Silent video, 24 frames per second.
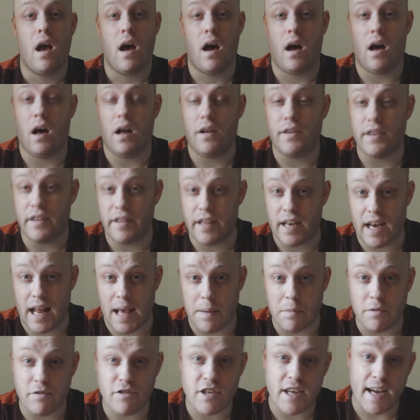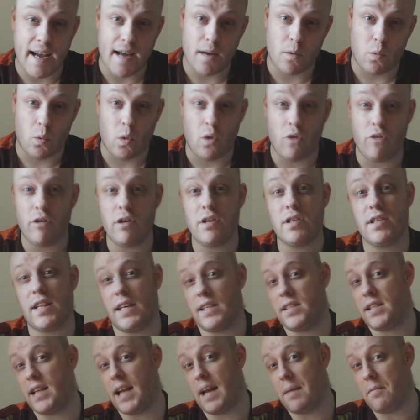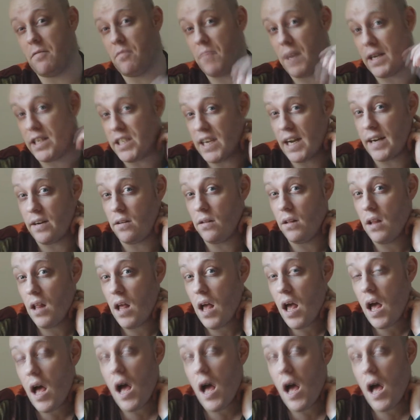under the name of Chan Walrus. That's the name of my channel.